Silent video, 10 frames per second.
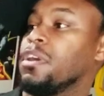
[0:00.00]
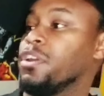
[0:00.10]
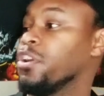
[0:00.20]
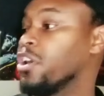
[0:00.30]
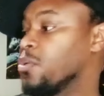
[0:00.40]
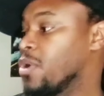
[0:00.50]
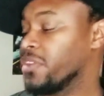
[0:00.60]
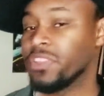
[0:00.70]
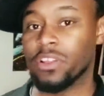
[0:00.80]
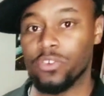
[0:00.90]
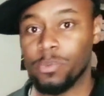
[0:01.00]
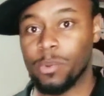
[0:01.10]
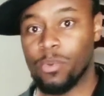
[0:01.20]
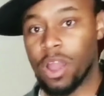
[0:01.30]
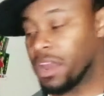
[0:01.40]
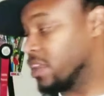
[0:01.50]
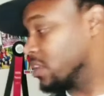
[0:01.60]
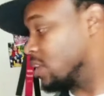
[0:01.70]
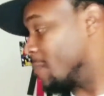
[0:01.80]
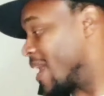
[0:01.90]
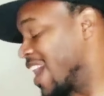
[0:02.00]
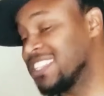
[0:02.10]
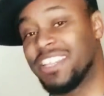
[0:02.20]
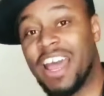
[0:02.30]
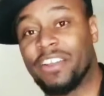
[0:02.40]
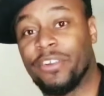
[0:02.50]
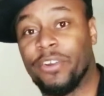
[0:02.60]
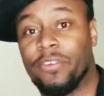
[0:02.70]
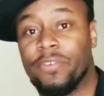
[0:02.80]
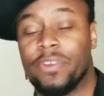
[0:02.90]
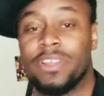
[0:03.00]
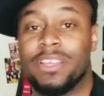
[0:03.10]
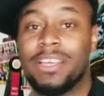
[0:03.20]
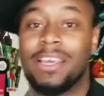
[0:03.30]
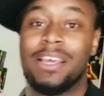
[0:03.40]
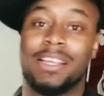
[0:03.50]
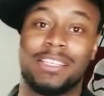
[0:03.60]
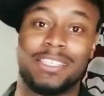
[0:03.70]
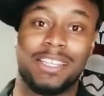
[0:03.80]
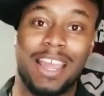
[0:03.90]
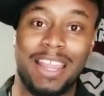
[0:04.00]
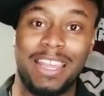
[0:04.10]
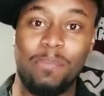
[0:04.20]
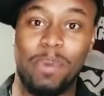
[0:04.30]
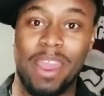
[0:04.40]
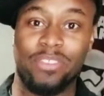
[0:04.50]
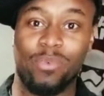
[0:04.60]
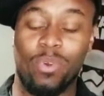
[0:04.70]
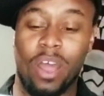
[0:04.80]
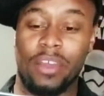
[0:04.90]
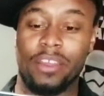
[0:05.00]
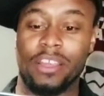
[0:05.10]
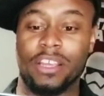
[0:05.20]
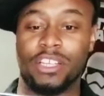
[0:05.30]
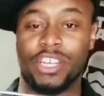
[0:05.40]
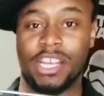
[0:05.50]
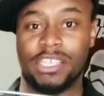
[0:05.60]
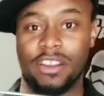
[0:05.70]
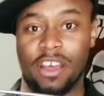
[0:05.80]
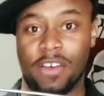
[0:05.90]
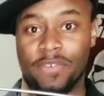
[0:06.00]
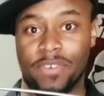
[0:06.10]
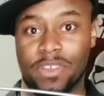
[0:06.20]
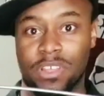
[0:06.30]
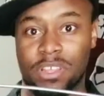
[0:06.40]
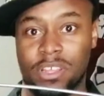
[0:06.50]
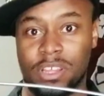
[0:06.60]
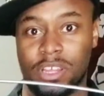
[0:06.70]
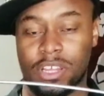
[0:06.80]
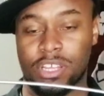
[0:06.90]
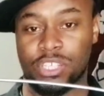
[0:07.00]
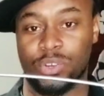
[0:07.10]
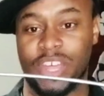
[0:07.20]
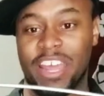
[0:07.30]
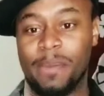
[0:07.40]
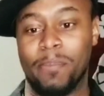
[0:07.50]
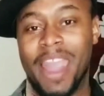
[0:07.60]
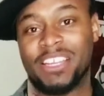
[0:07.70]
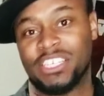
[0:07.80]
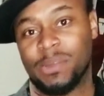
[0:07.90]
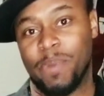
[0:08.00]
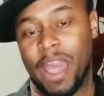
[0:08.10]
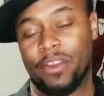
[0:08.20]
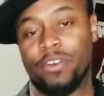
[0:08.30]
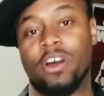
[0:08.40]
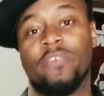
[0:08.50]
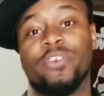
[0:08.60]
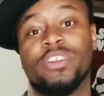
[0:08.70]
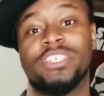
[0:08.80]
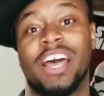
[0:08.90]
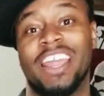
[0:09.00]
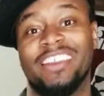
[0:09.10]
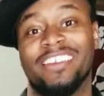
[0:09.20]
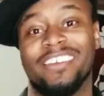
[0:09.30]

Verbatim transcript: you're gonna want the aluminum rod to match that curve. Slightly bend the rod just enough so that it matches the pattern of your design.